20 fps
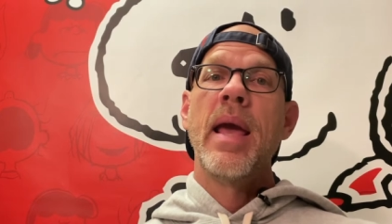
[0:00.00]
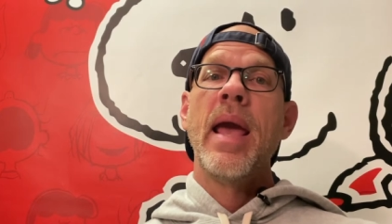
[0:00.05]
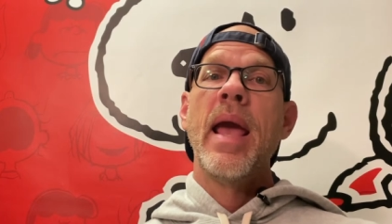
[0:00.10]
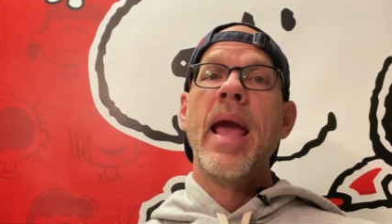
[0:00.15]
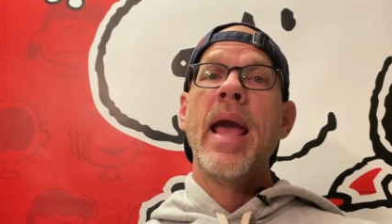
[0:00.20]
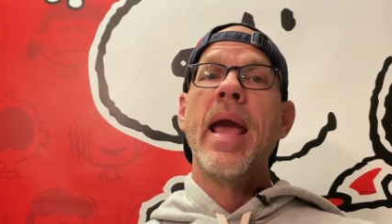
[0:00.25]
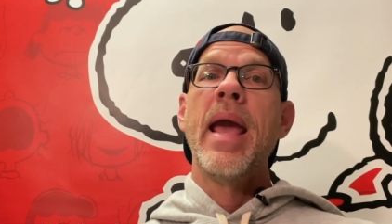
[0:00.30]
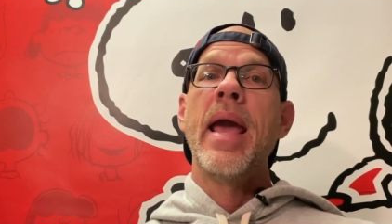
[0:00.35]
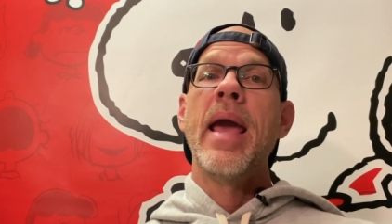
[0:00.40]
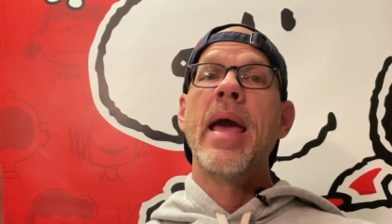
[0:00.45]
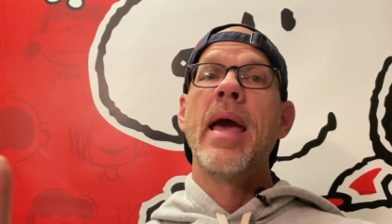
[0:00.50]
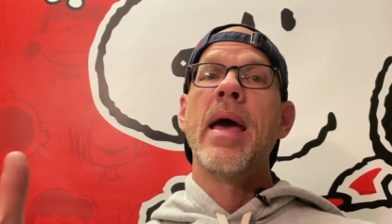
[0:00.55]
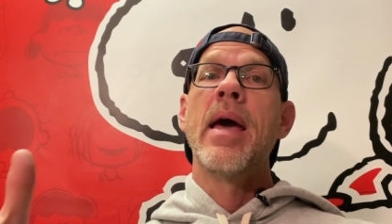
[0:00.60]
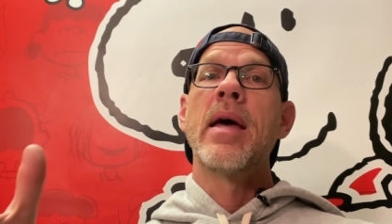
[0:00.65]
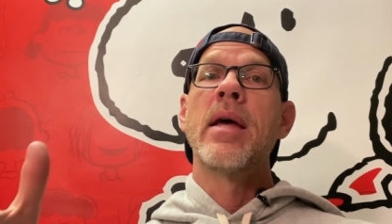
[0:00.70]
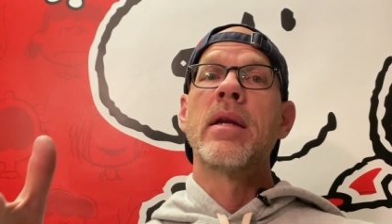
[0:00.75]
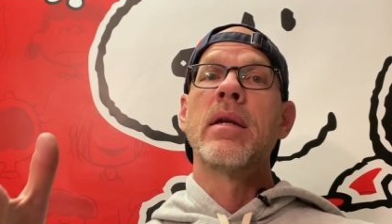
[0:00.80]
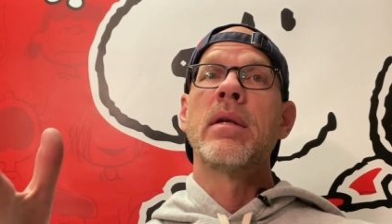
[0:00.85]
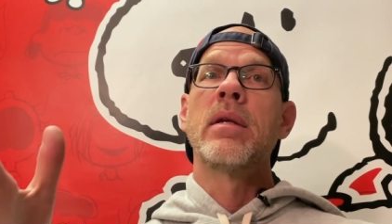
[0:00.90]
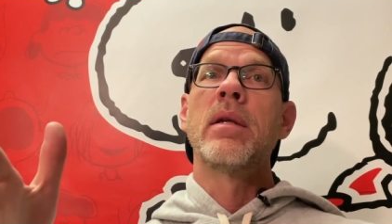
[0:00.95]

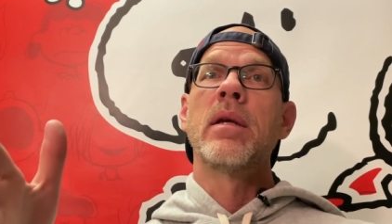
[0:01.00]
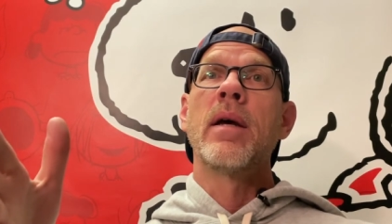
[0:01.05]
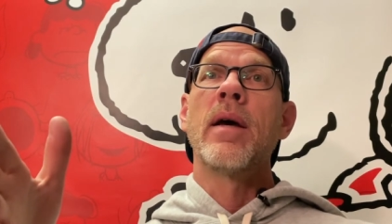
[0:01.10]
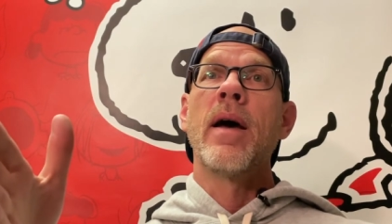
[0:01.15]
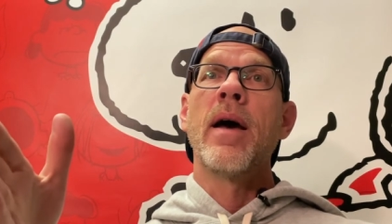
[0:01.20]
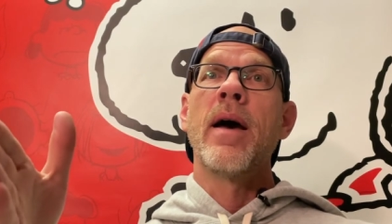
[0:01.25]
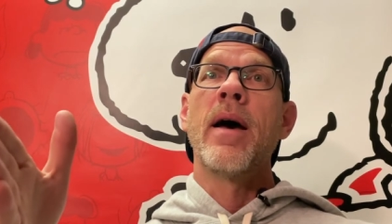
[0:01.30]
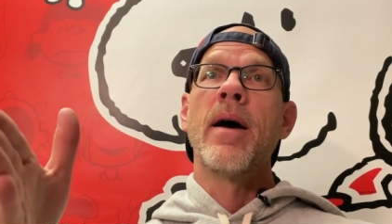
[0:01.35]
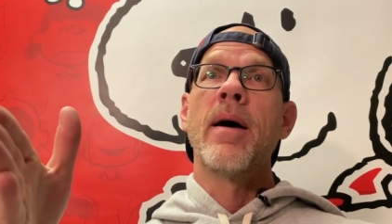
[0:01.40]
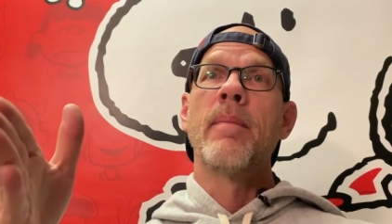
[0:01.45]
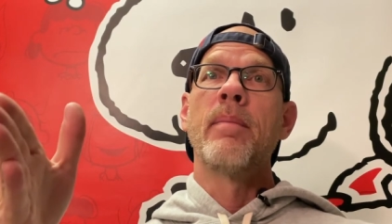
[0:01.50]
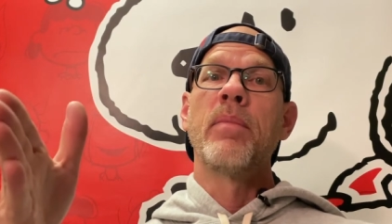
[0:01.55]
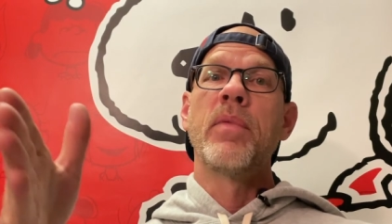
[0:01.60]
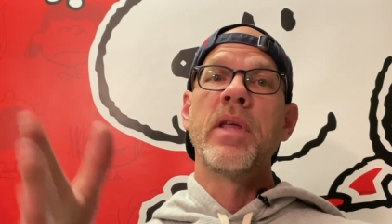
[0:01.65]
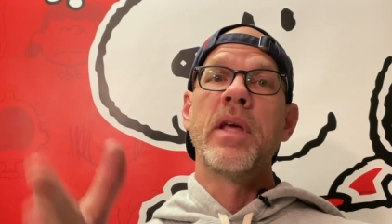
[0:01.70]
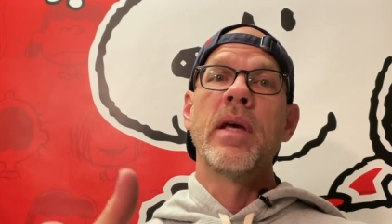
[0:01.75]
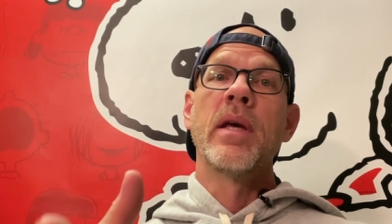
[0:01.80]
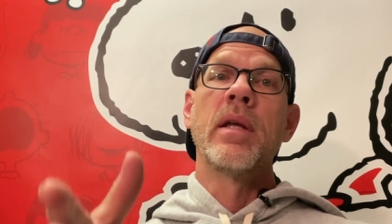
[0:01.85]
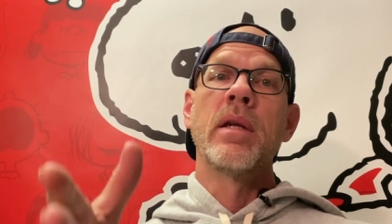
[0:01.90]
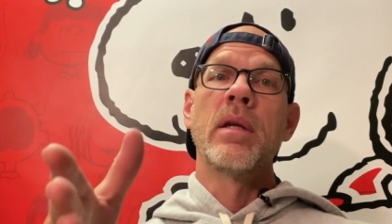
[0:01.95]
And um,
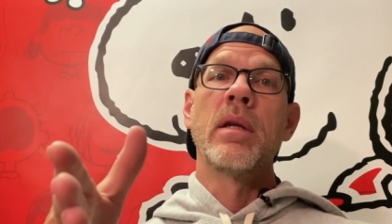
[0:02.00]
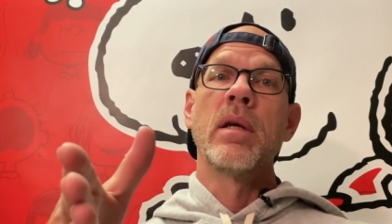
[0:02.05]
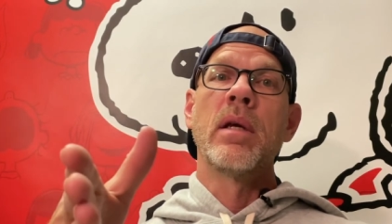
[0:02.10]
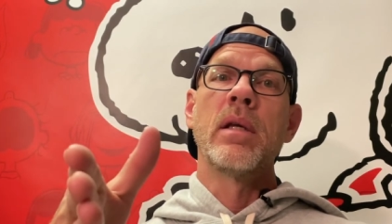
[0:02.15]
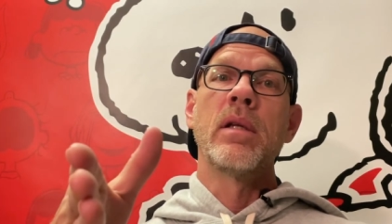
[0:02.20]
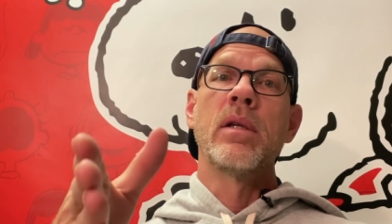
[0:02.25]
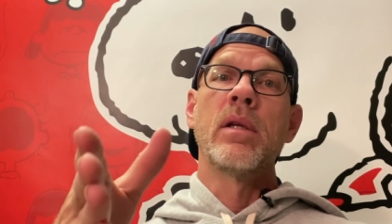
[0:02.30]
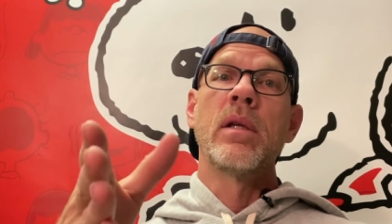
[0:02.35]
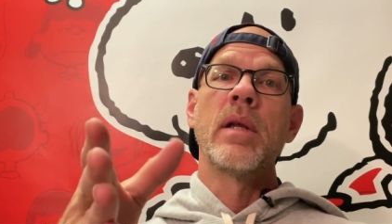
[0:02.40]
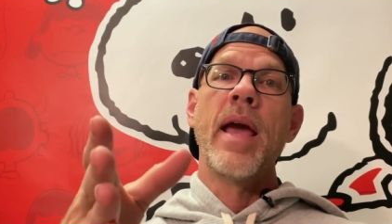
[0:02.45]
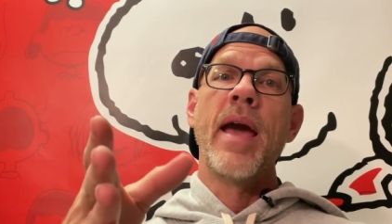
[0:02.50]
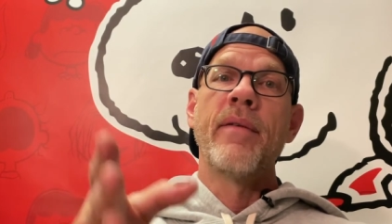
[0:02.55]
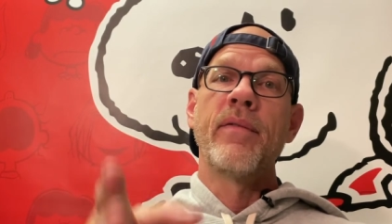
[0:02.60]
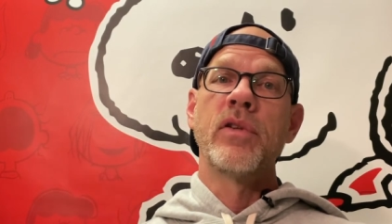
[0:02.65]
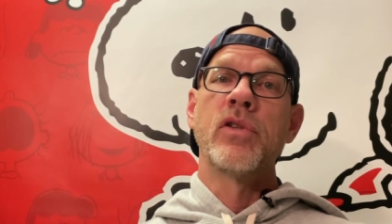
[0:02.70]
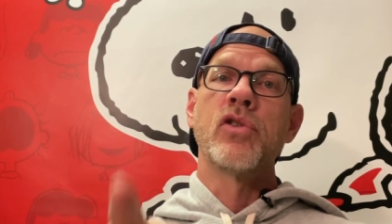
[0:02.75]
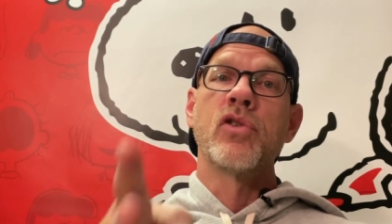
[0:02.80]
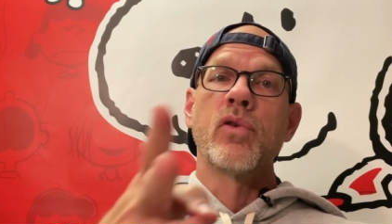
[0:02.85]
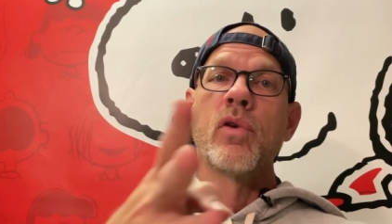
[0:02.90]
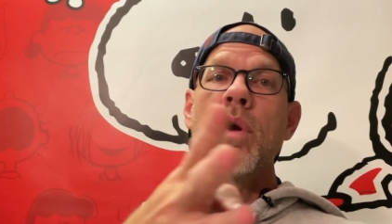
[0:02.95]
then
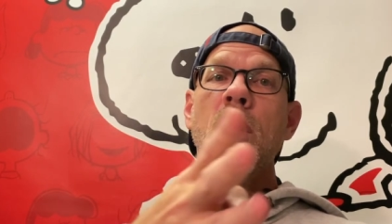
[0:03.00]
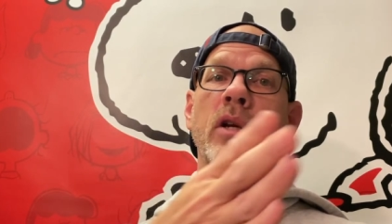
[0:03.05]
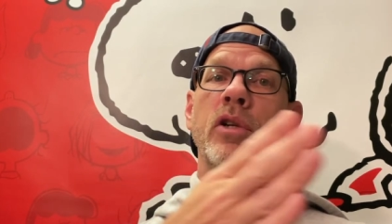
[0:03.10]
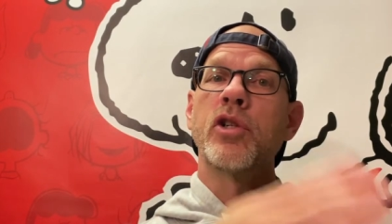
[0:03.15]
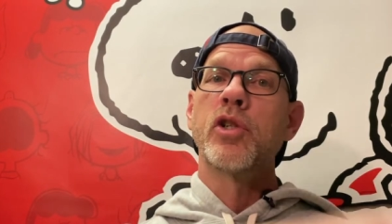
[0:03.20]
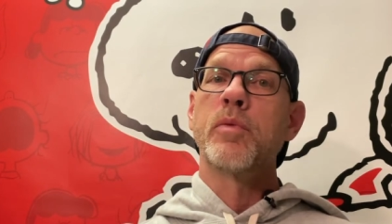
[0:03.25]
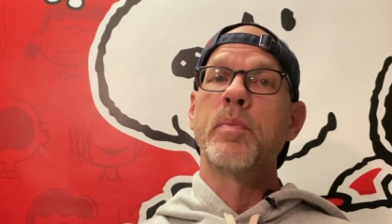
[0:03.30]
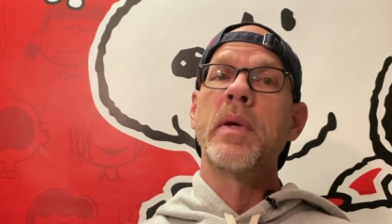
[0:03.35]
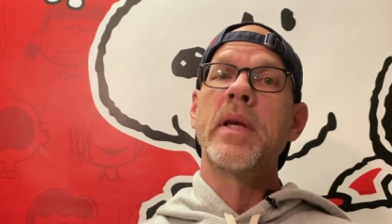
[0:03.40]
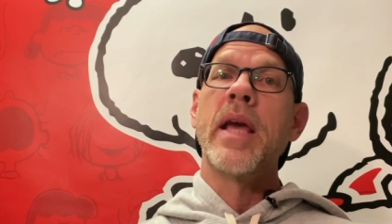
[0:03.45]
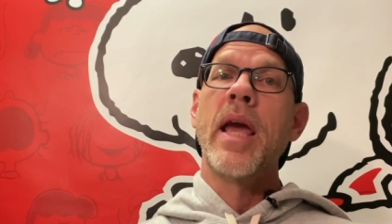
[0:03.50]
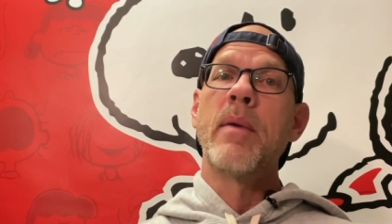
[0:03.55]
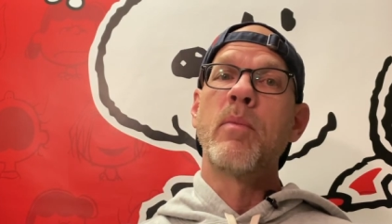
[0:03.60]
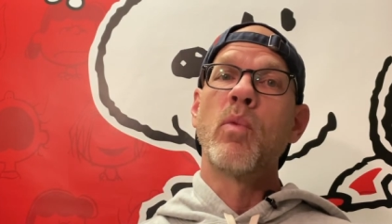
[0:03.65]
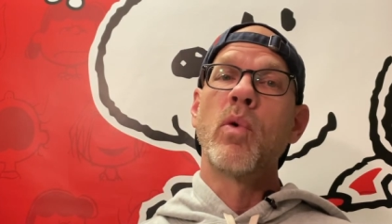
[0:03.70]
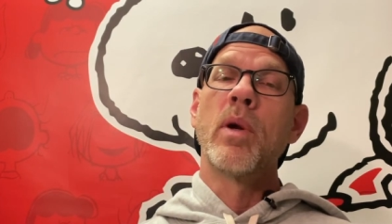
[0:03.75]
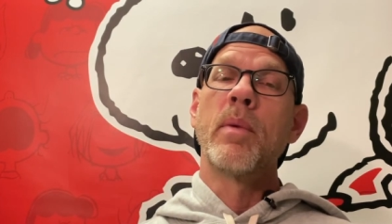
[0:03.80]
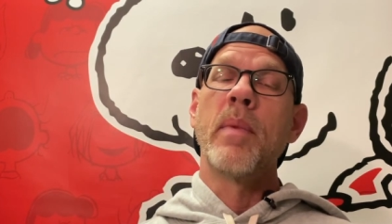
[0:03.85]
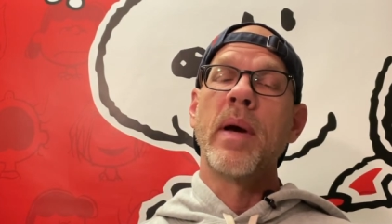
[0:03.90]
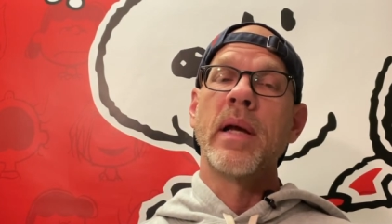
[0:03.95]
Evans Drug just became
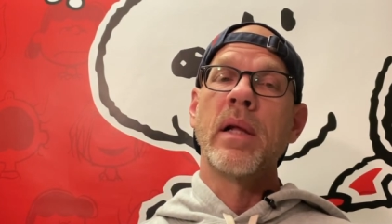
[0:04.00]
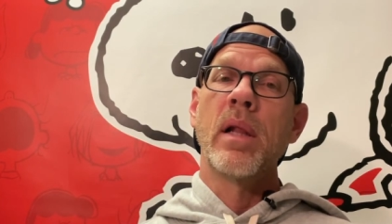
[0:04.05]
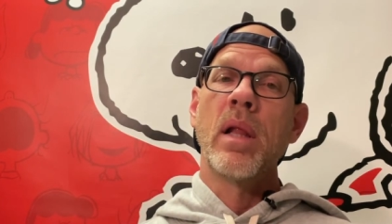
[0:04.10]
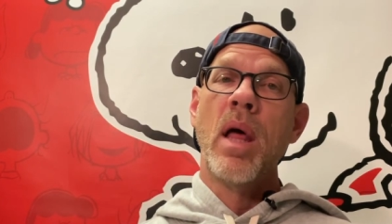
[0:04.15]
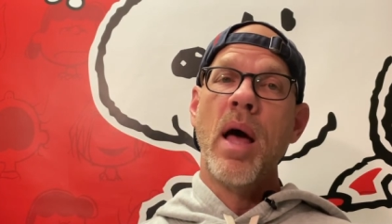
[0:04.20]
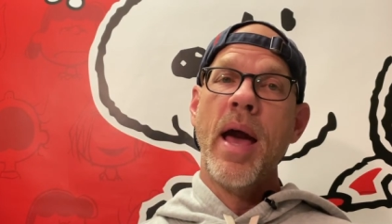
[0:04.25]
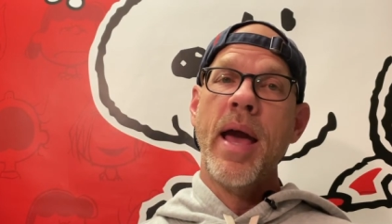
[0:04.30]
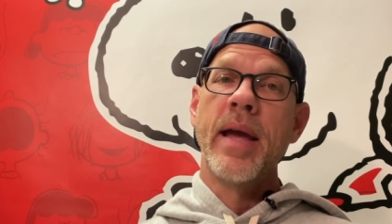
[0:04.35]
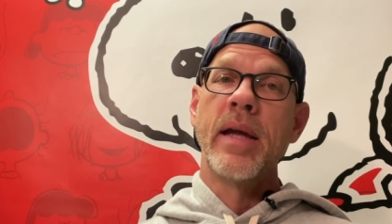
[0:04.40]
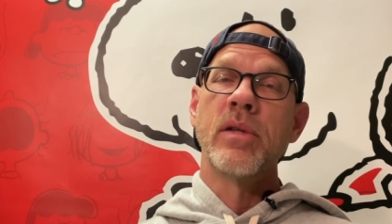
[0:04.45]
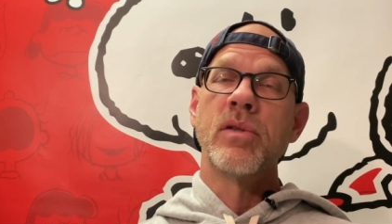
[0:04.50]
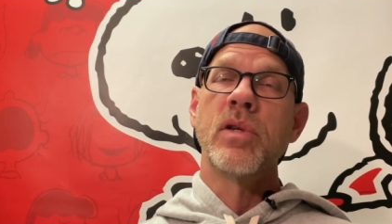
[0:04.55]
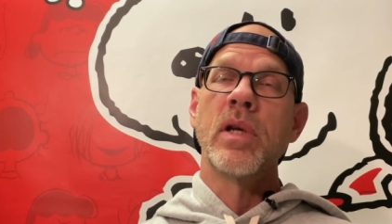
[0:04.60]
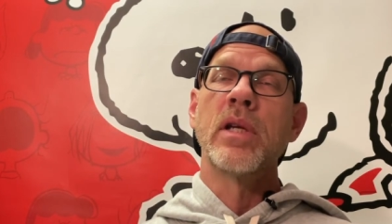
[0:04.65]
one of my clients.